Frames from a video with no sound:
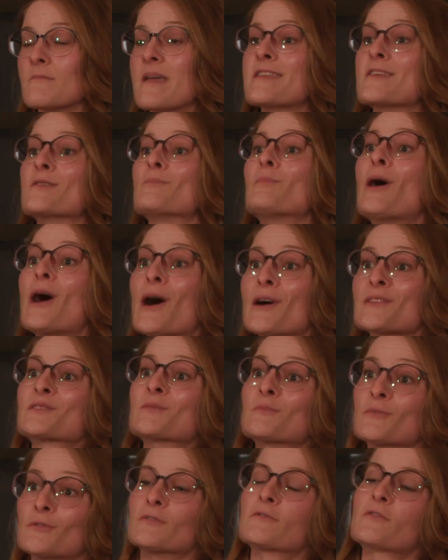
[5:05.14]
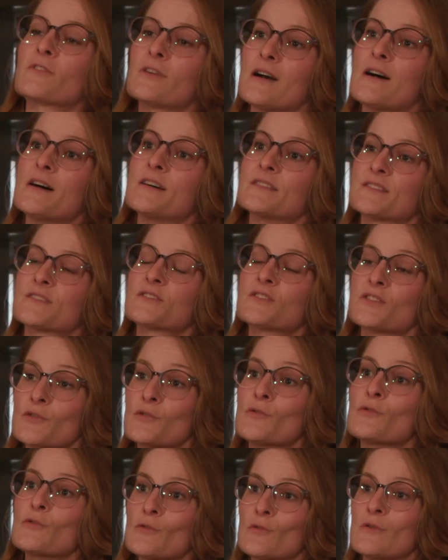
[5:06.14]
make it possible for us
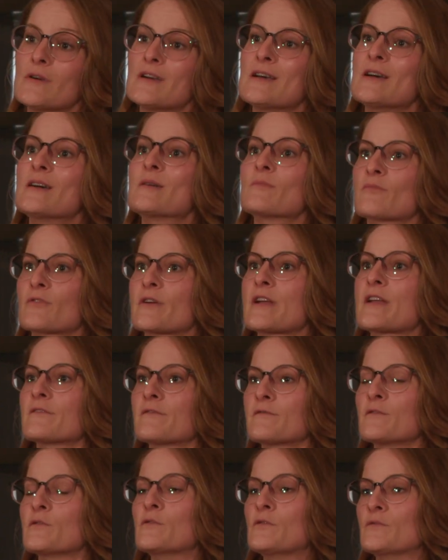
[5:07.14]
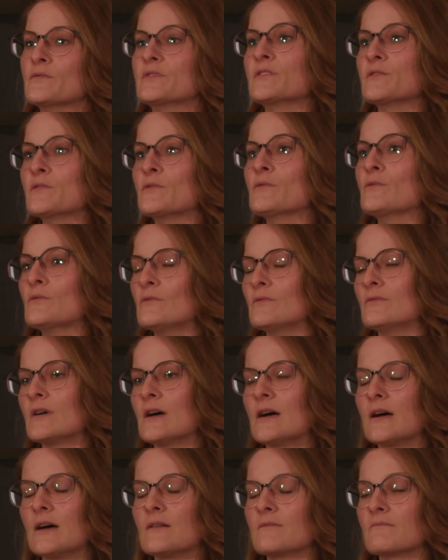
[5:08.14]
to bring food to
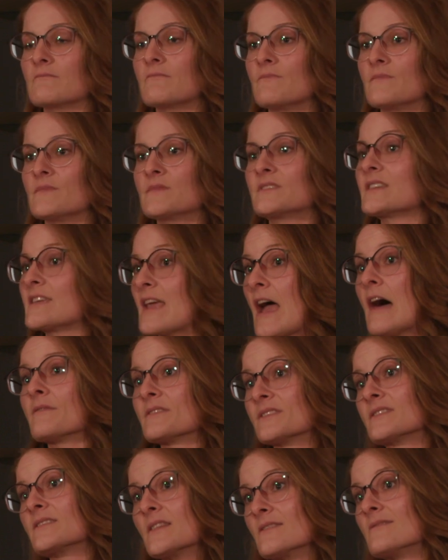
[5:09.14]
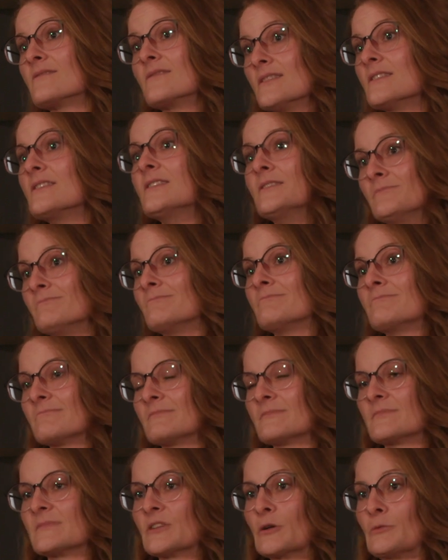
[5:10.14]
Galveston.
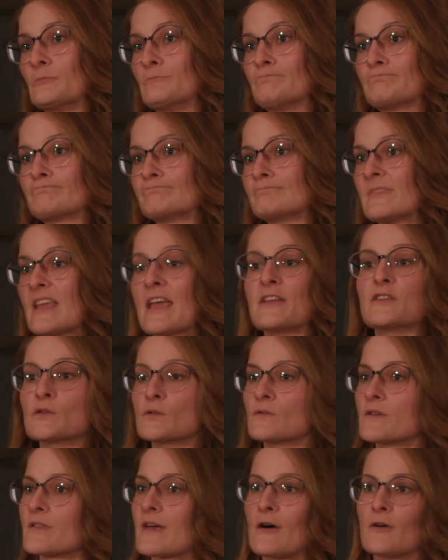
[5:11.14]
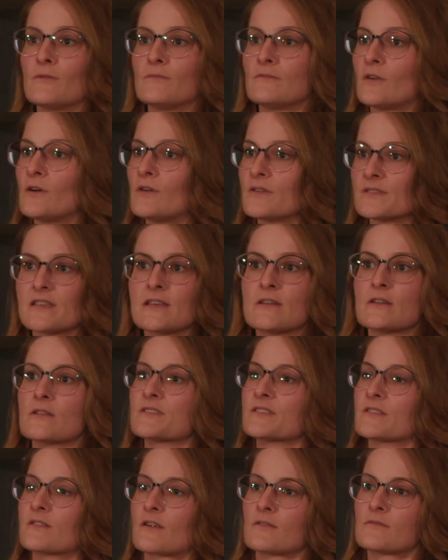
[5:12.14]
So can't do it without
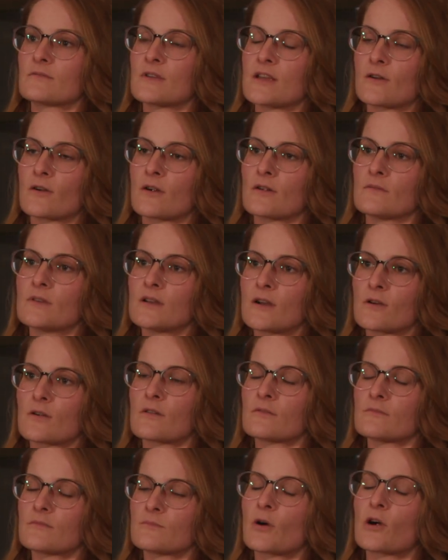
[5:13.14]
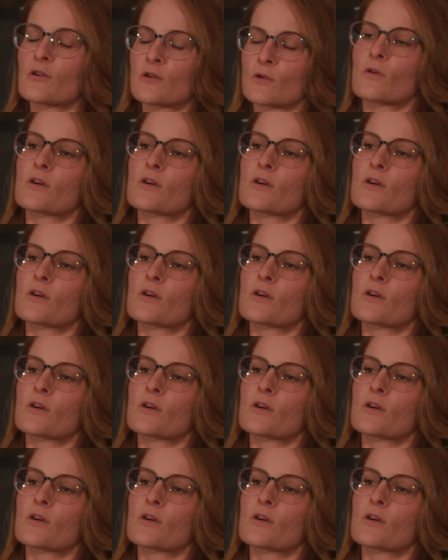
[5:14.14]
volunteers and our partner